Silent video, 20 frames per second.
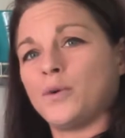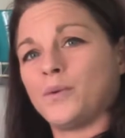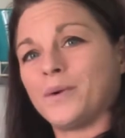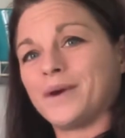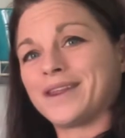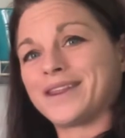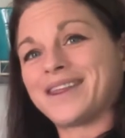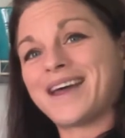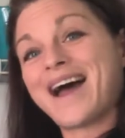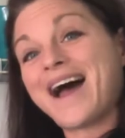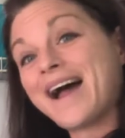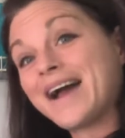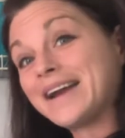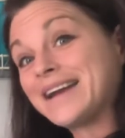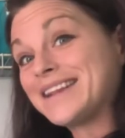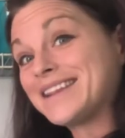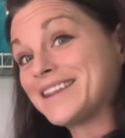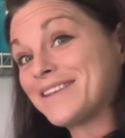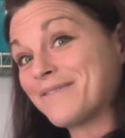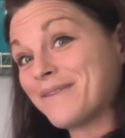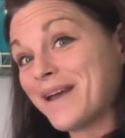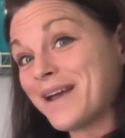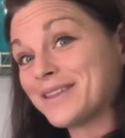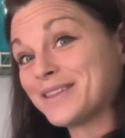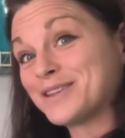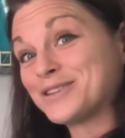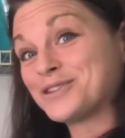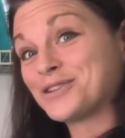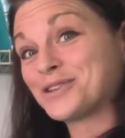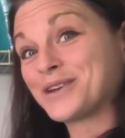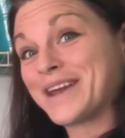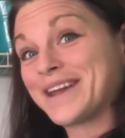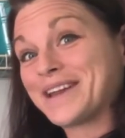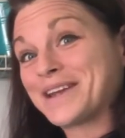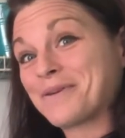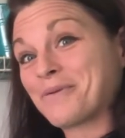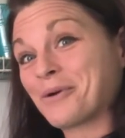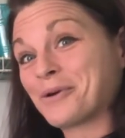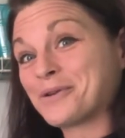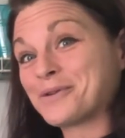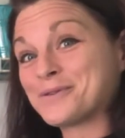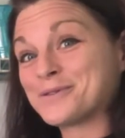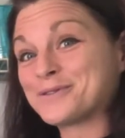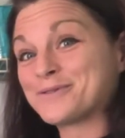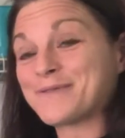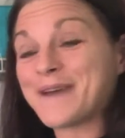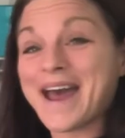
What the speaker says: with hiding the fact that you're getting reduced